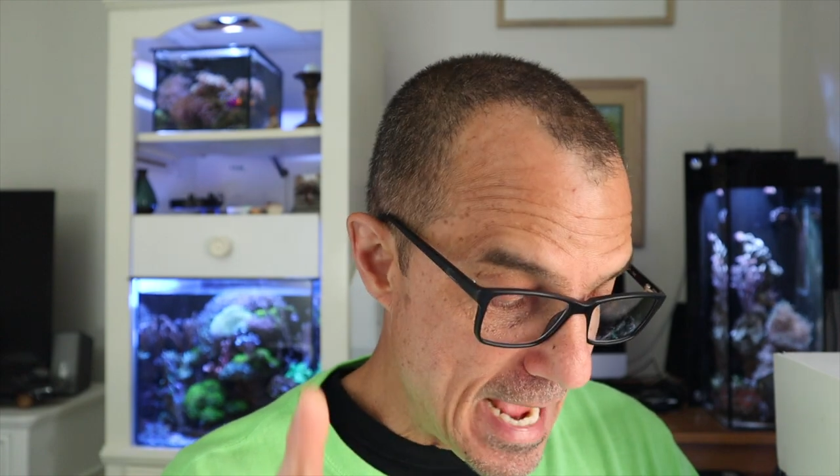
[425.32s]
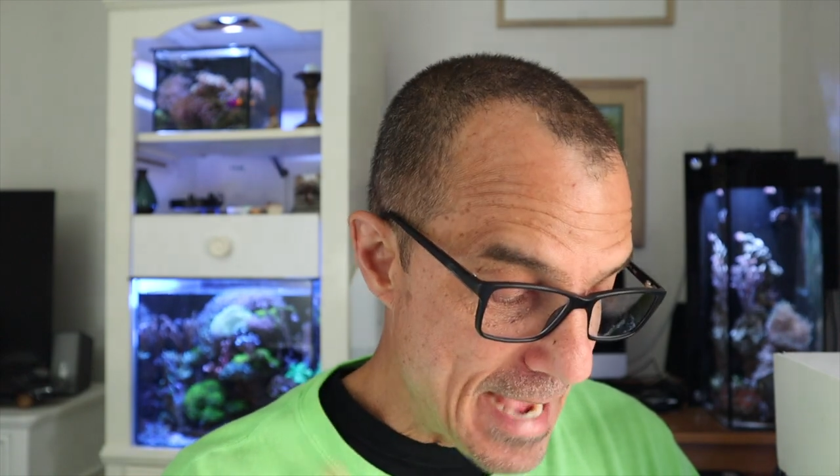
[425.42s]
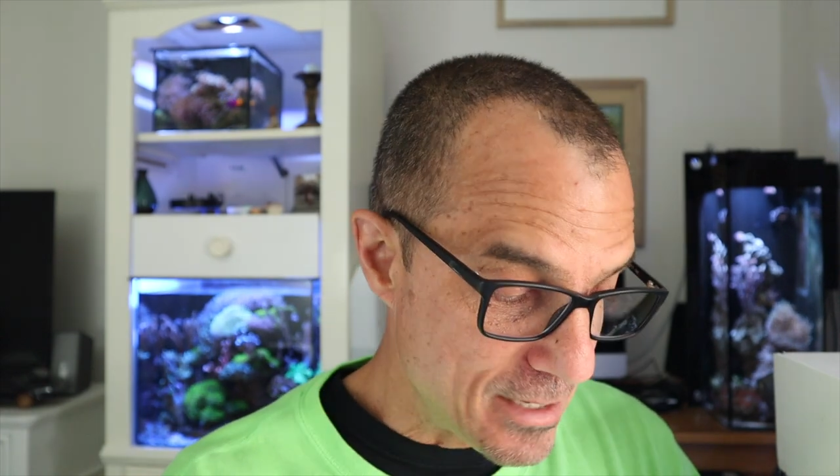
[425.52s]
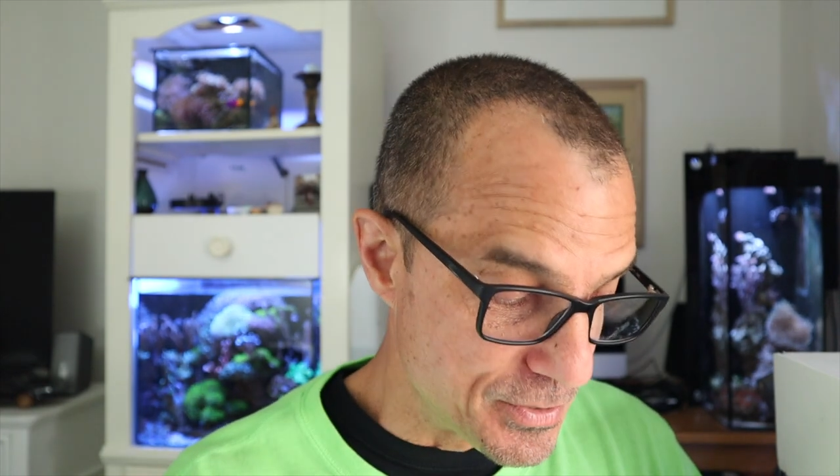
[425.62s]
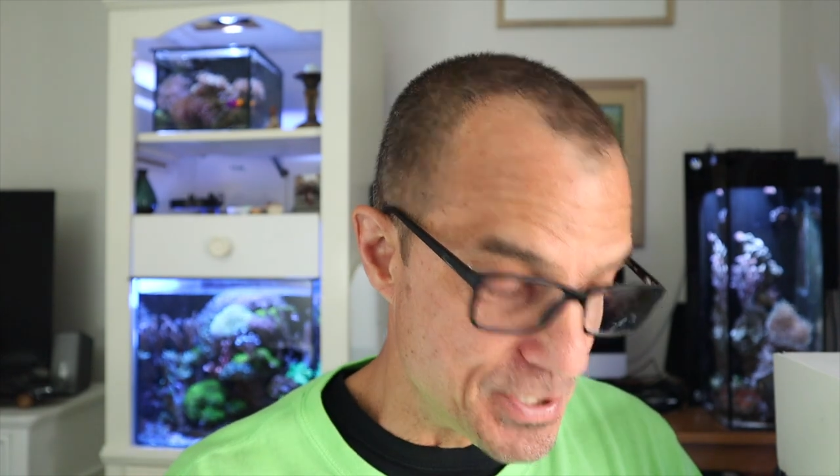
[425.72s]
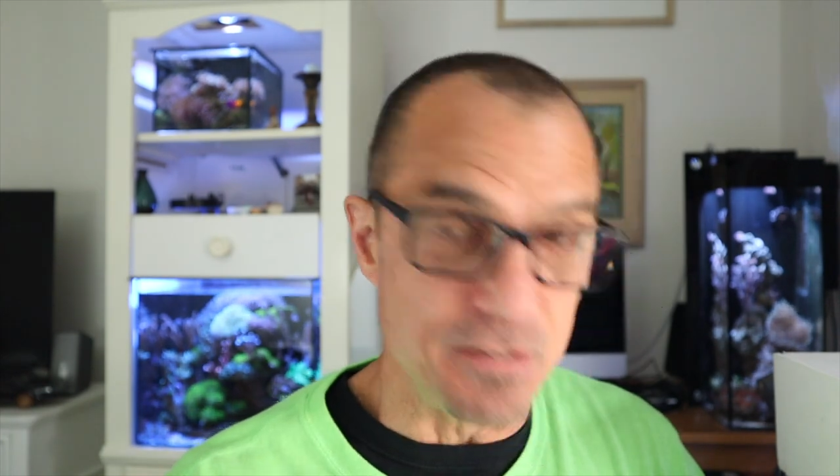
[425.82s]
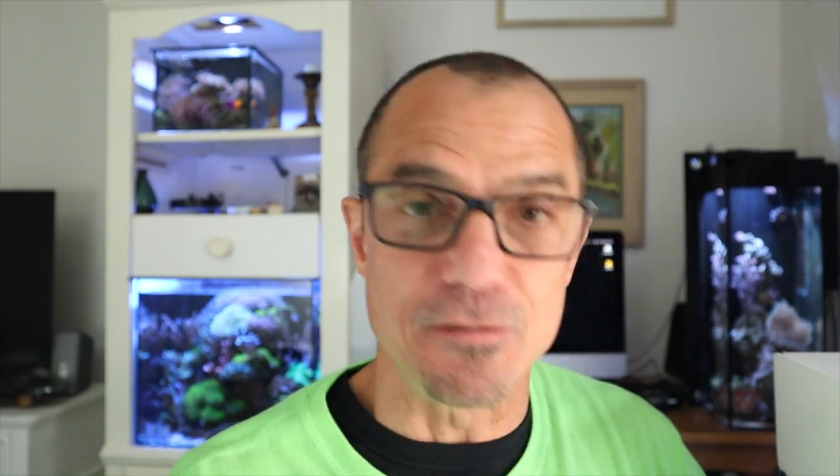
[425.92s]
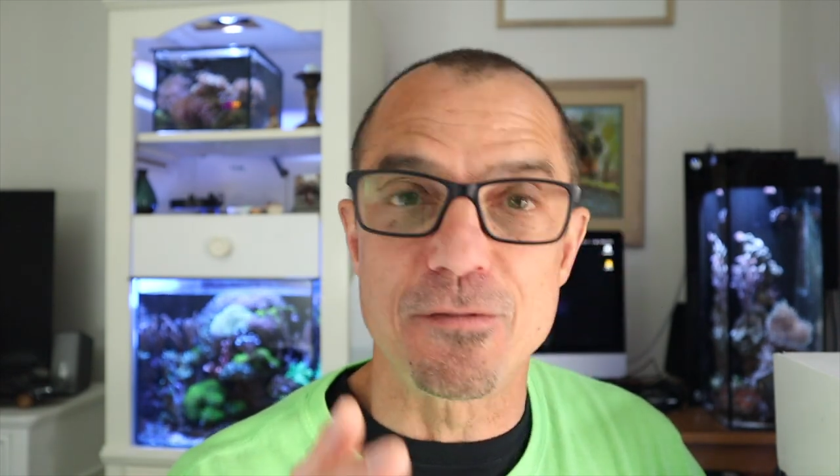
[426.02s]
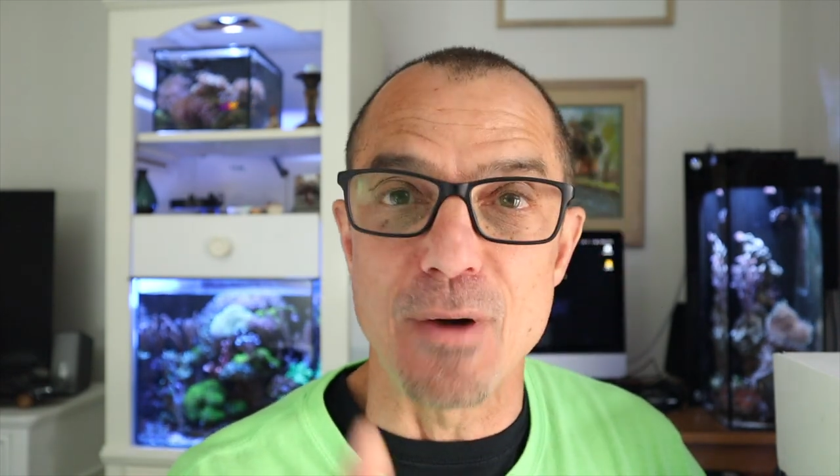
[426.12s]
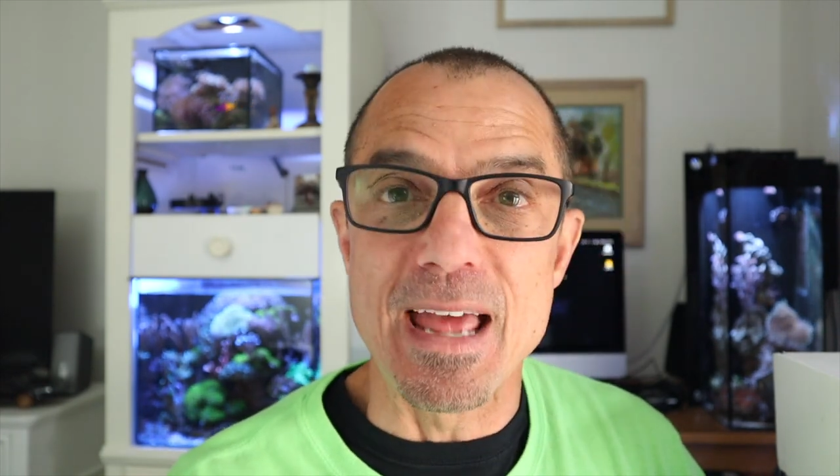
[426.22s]
algae,
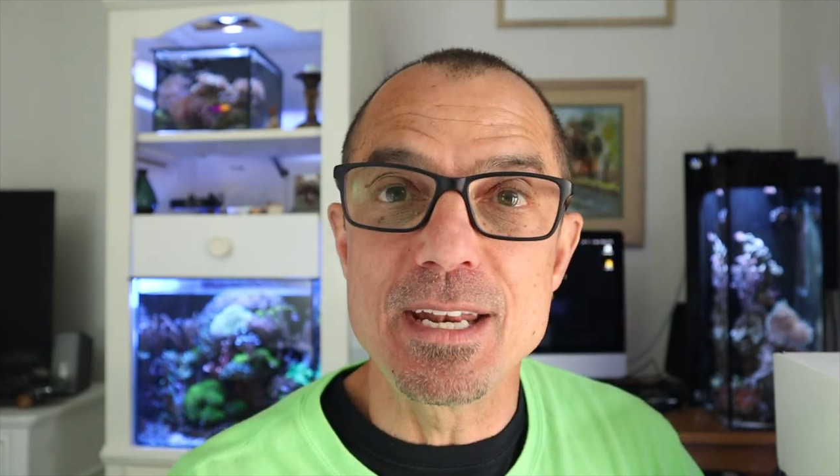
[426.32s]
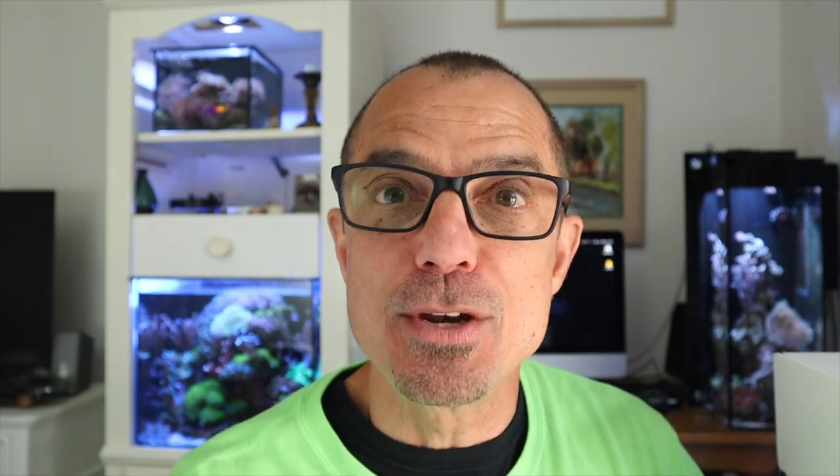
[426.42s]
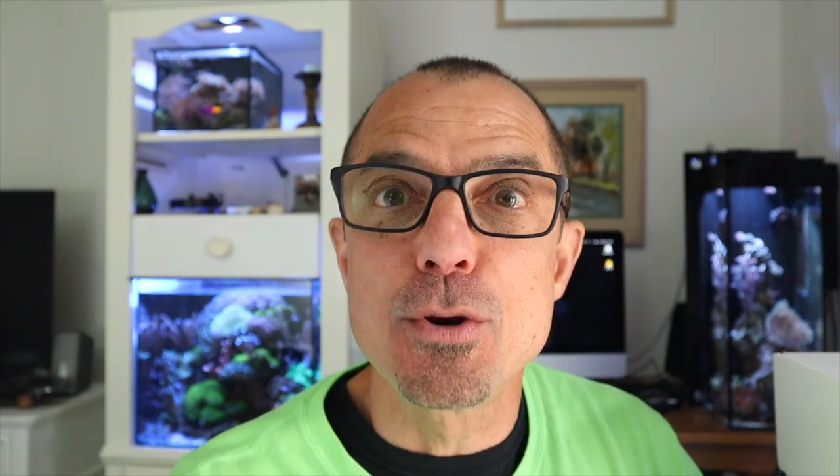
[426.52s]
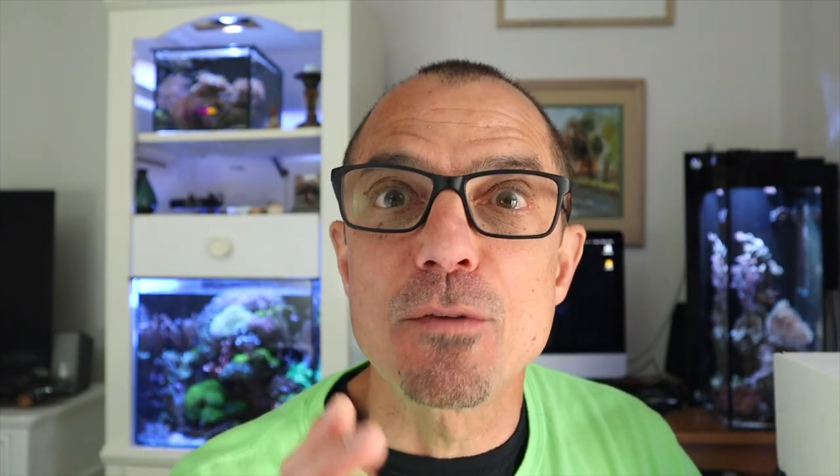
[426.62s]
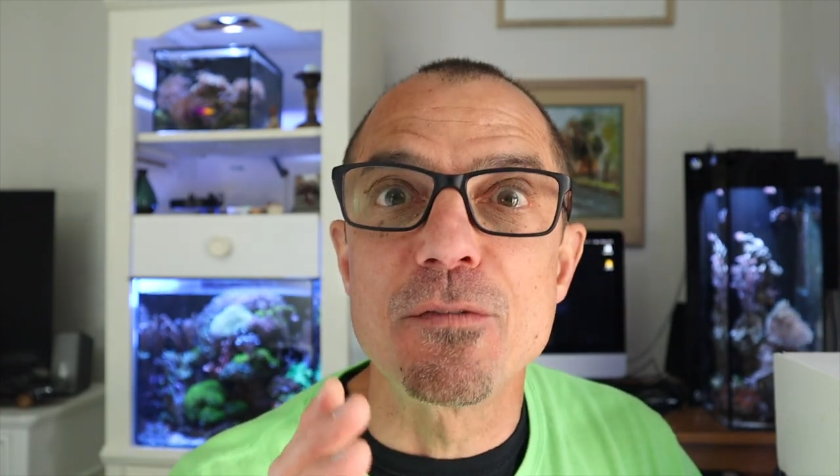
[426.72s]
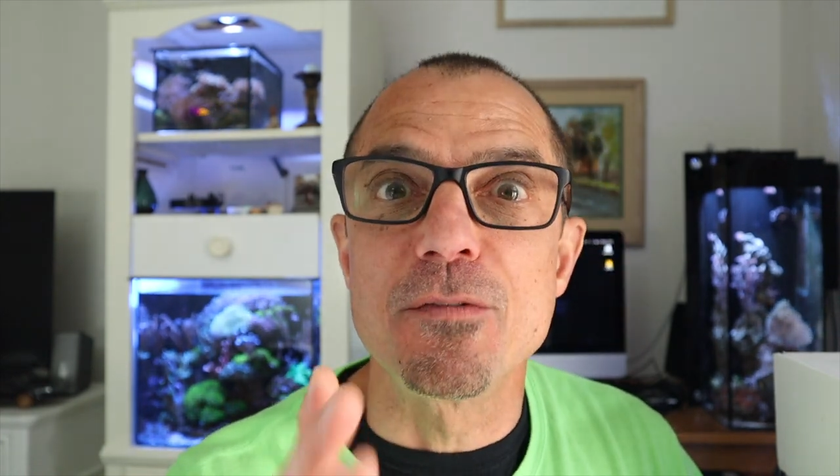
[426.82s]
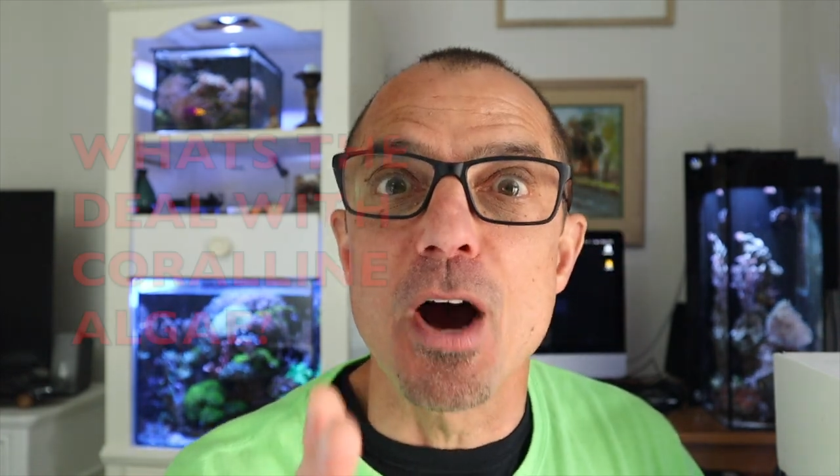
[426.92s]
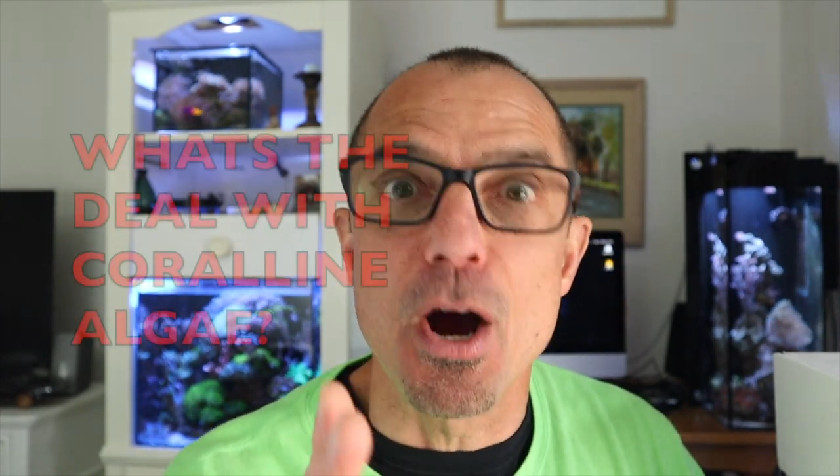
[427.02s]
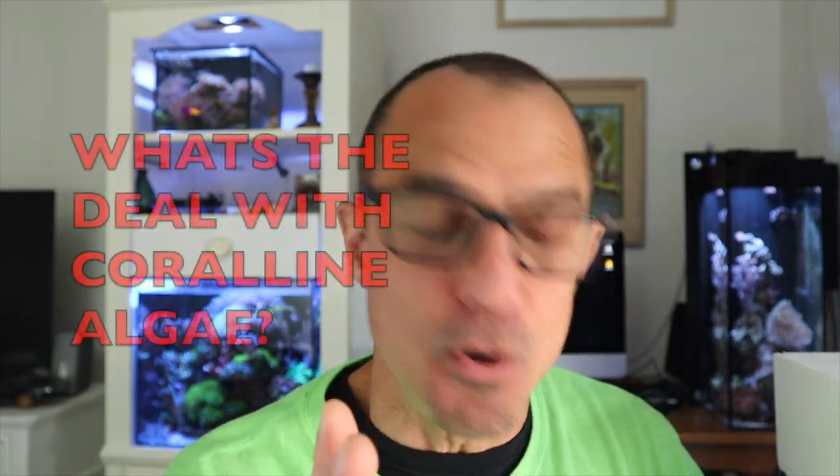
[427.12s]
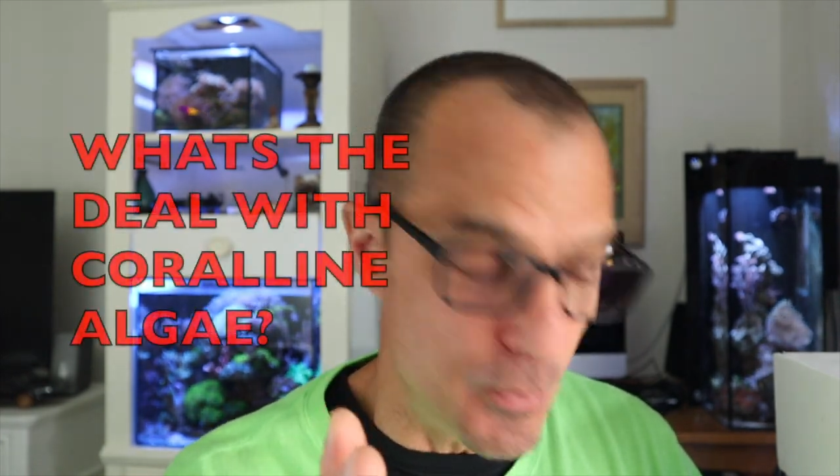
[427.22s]
friend or
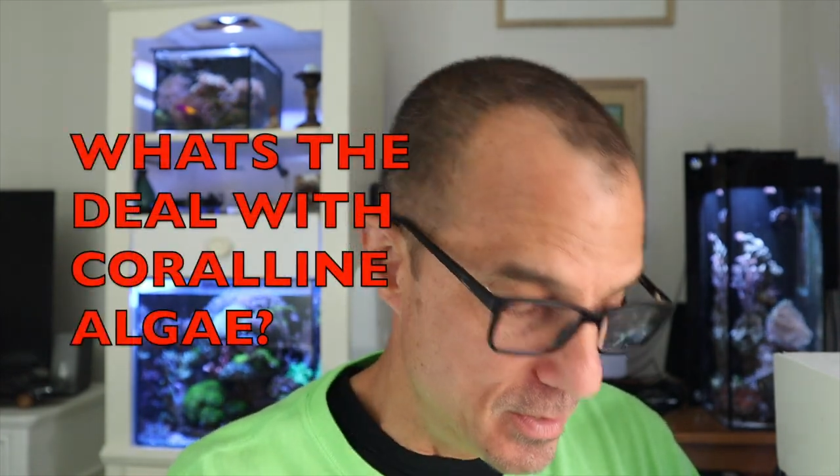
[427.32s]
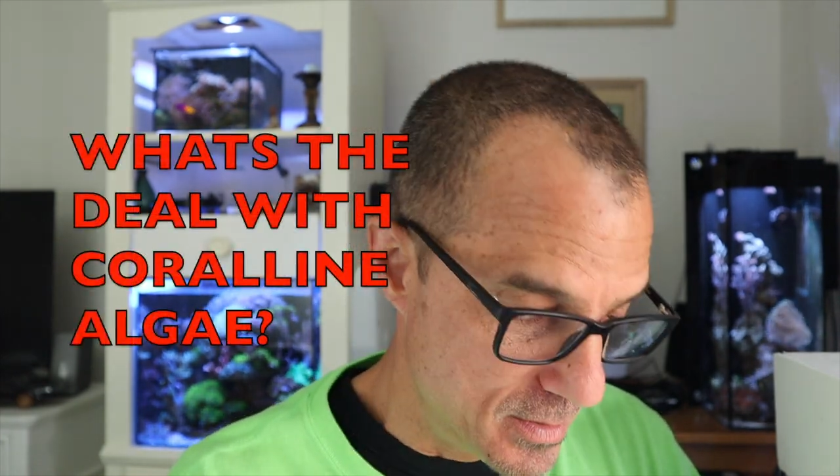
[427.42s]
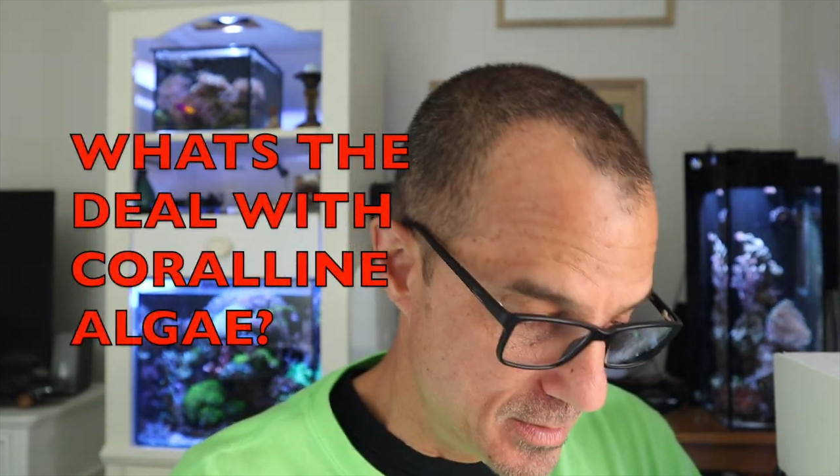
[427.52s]
foe?